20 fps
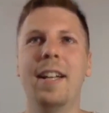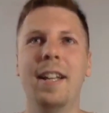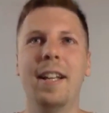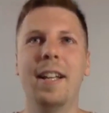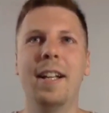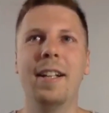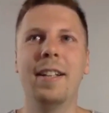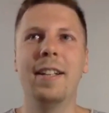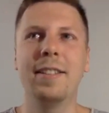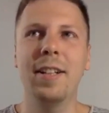
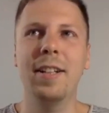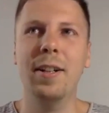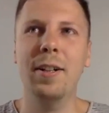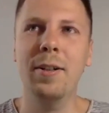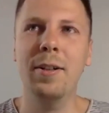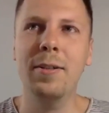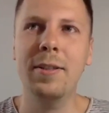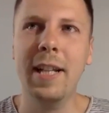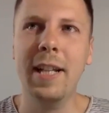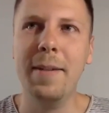So
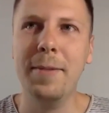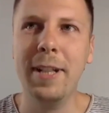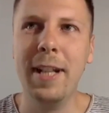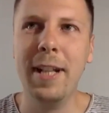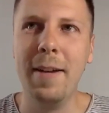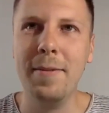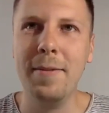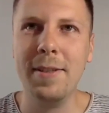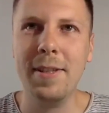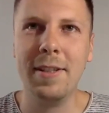yeah, when I
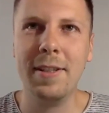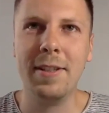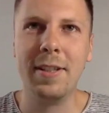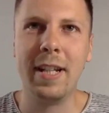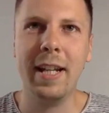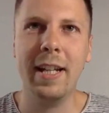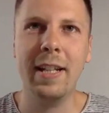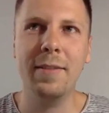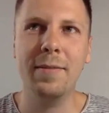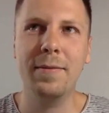was
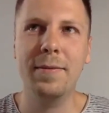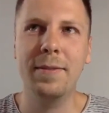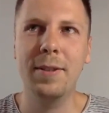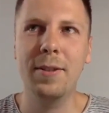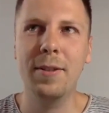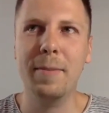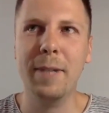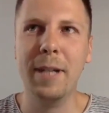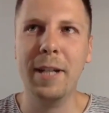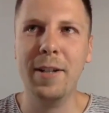kind of doing
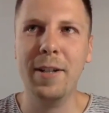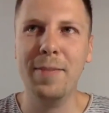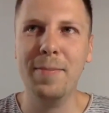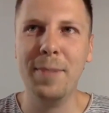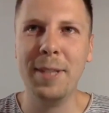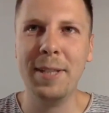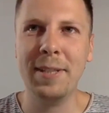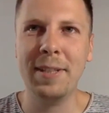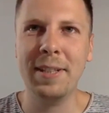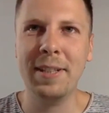my own
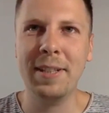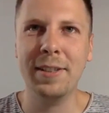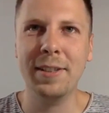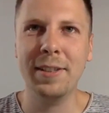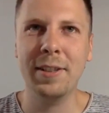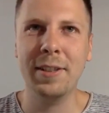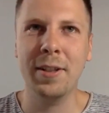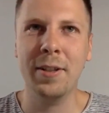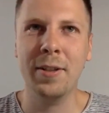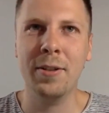business,
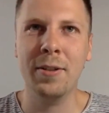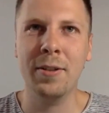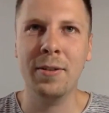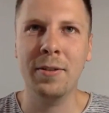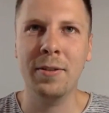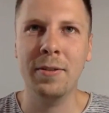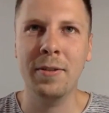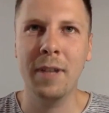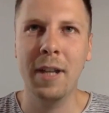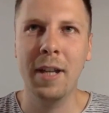
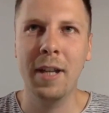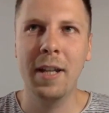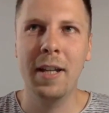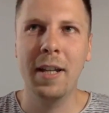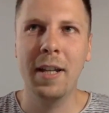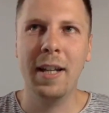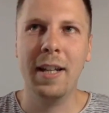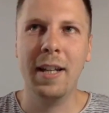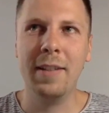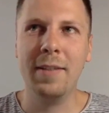so
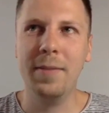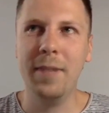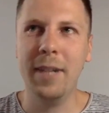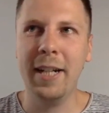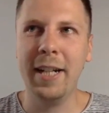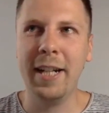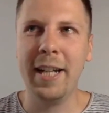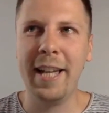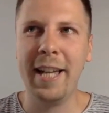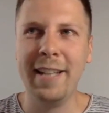it's very
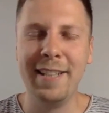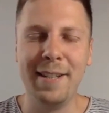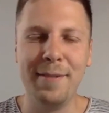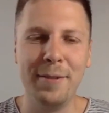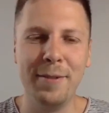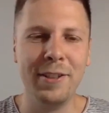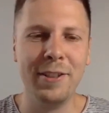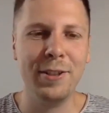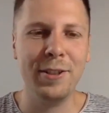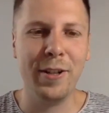handy
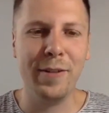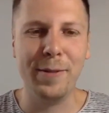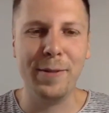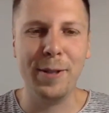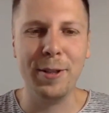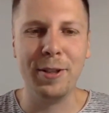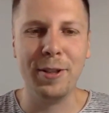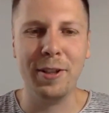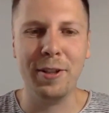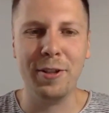when you know
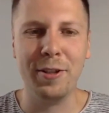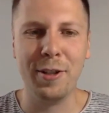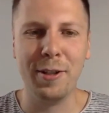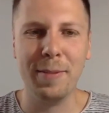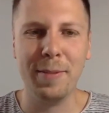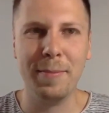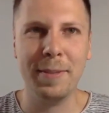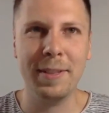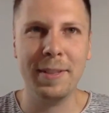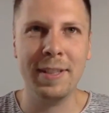Photoshop
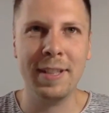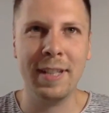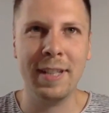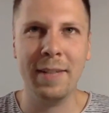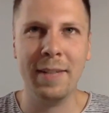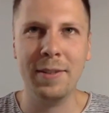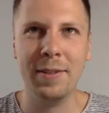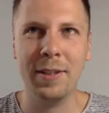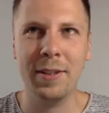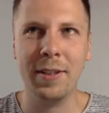and stuff.
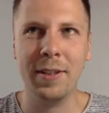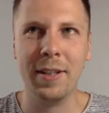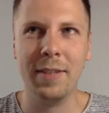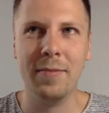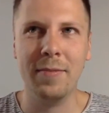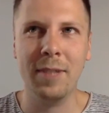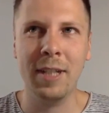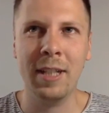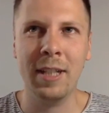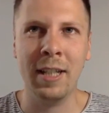So you can
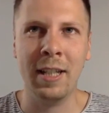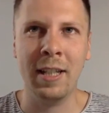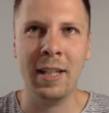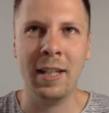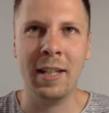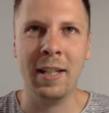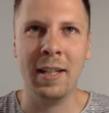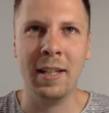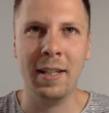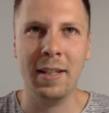
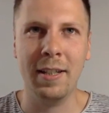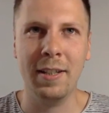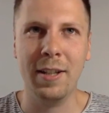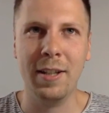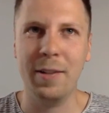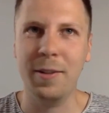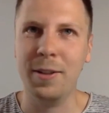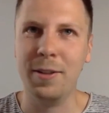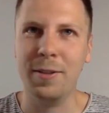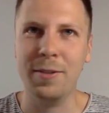really,
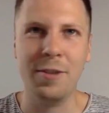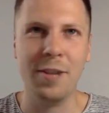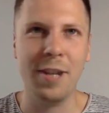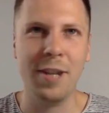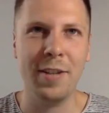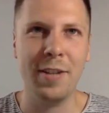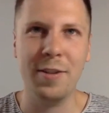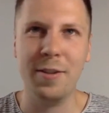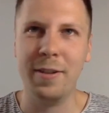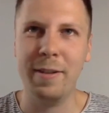you could change
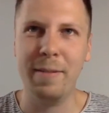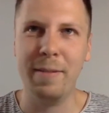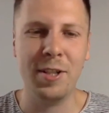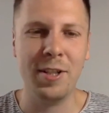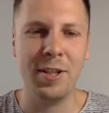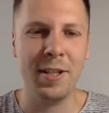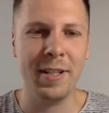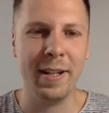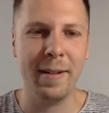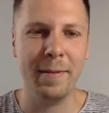your
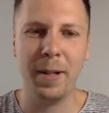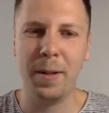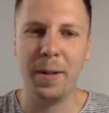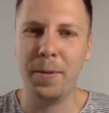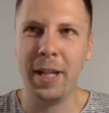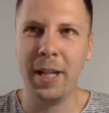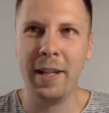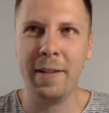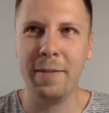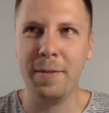images every
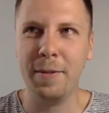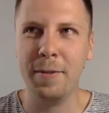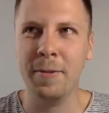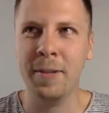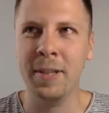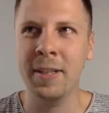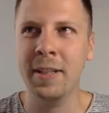week if you want.